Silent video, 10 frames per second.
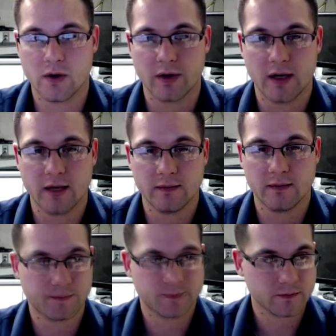need it.
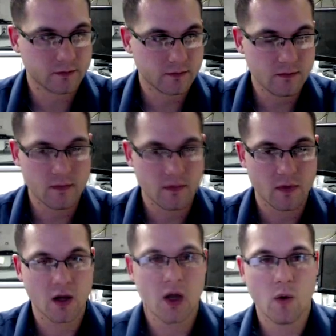
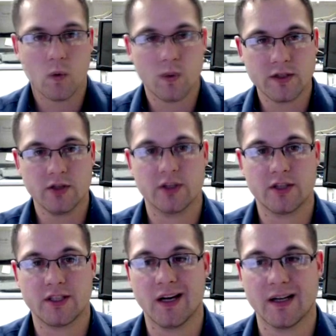Once you're
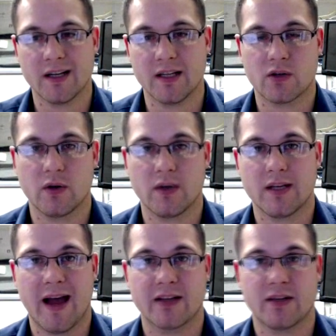done, it's going
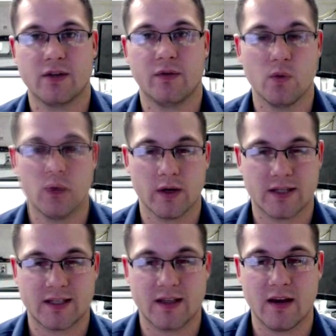to ask you if you want to
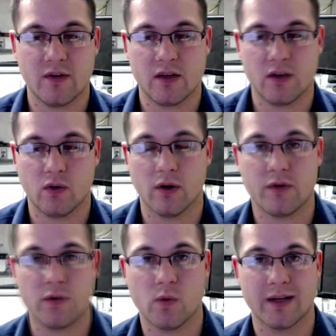save it or
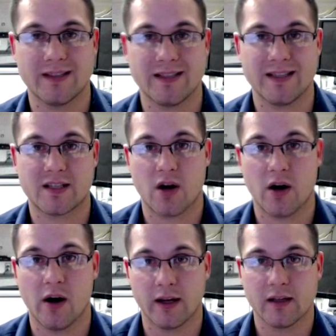if you want to
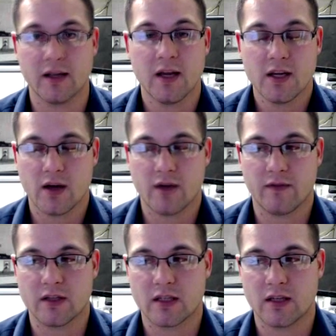discard it. So
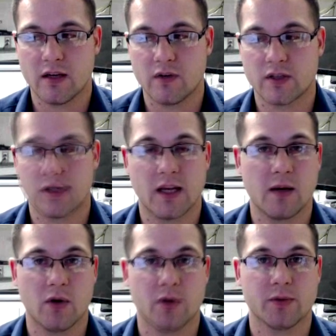obviously if you're
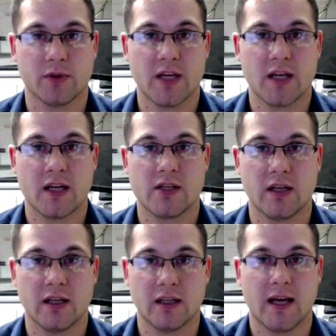taking multiple takes, you
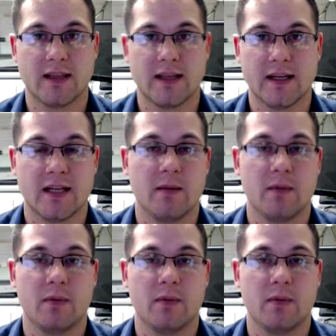didn't like that tape,